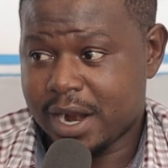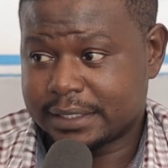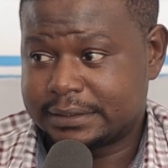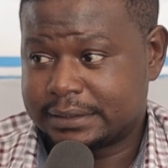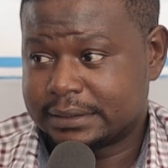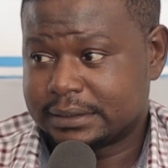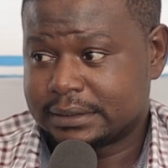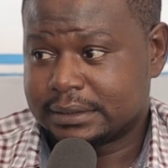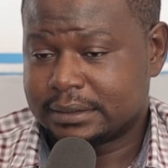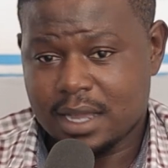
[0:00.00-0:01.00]
drugs
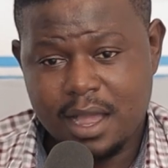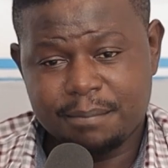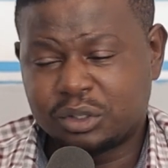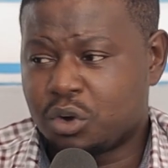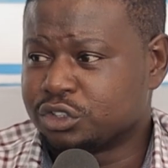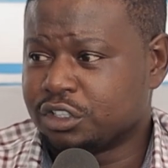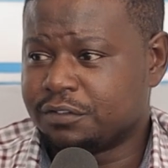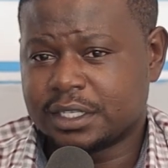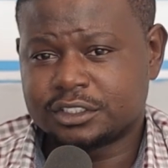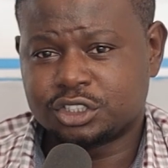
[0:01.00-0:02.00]
because
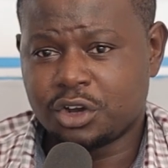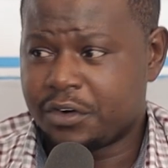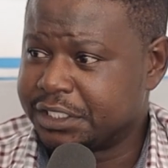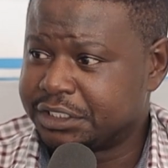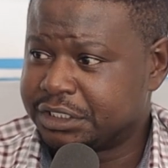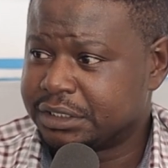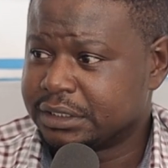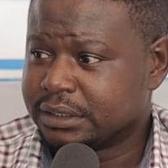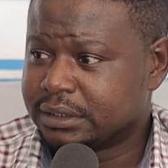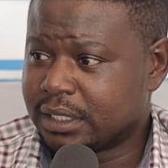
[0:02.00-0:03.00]
of the storage
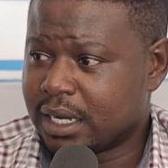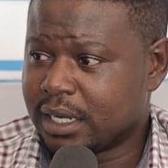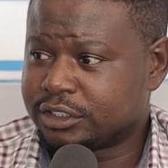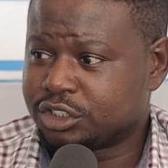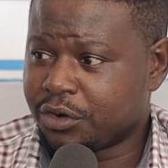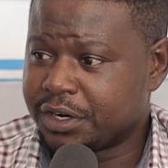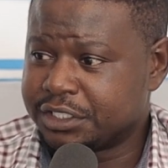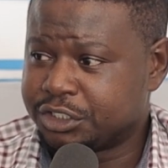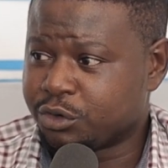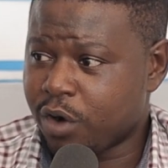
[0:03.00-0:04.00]

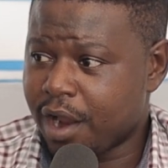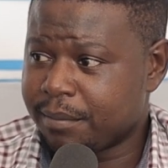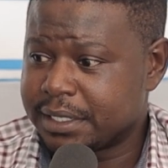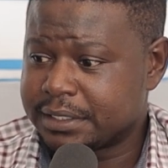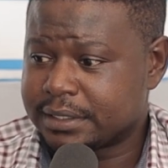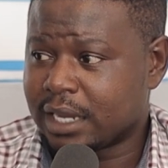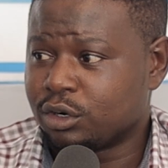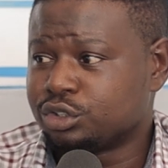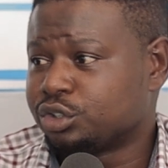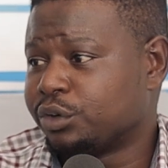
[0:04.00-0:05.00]
requirements and
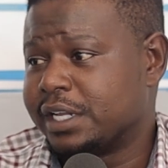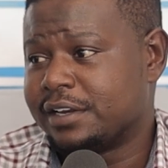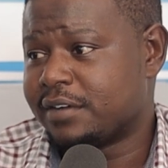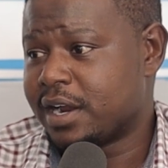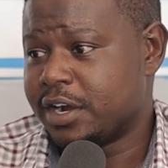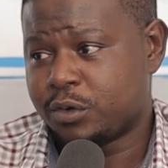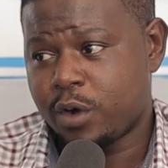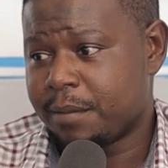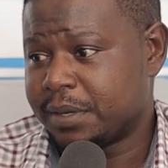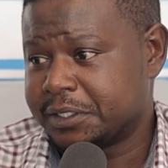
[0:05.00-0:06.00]
also delivery
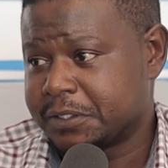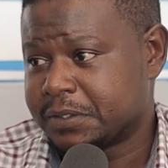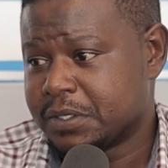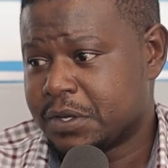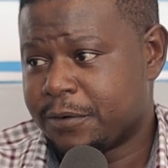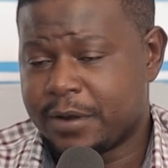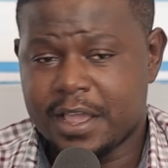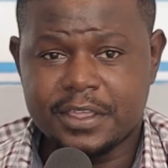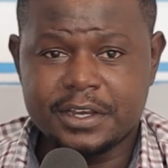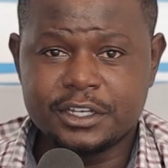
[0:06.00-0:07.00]
requirements,
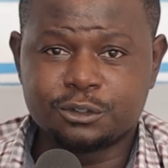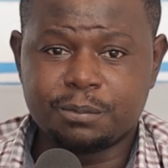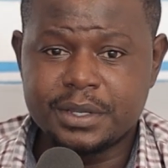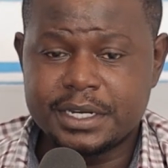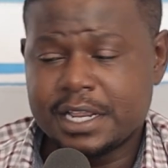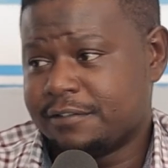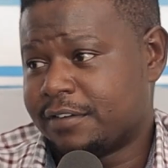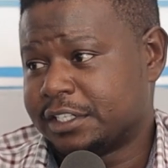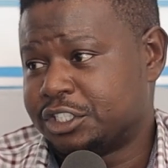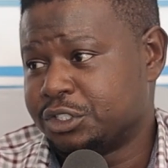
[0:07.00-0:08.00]
where they need to be
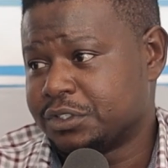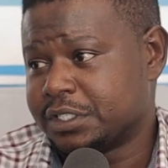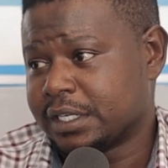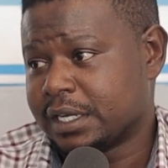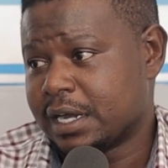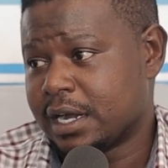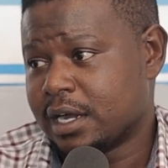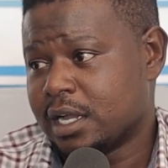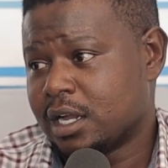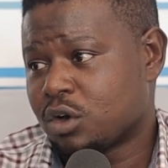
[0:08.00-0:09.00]
delivered using
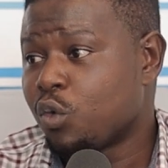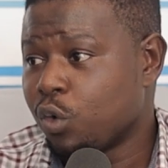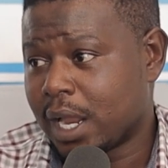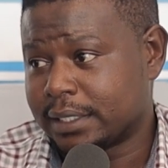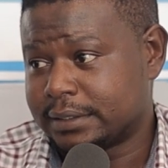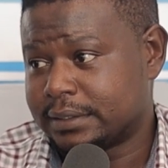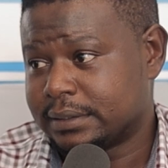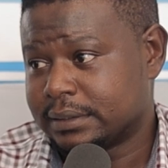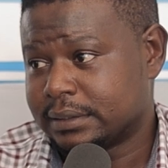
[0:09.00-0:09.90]
coolers.